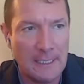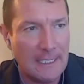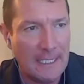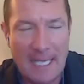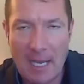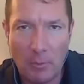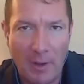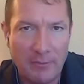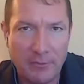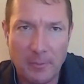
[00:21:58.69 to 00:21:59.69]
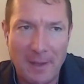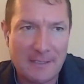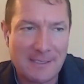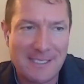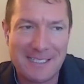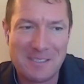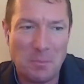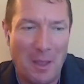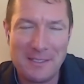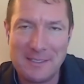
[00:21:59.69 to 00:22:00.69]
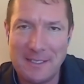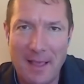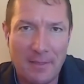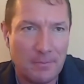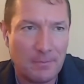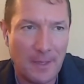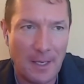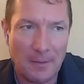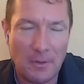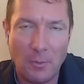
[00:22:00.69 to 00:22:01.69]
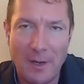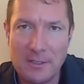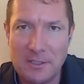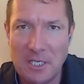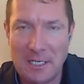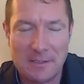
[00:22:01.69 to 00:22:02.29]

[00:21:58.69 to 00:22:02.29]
He got rent for about 6 months, and then the rent check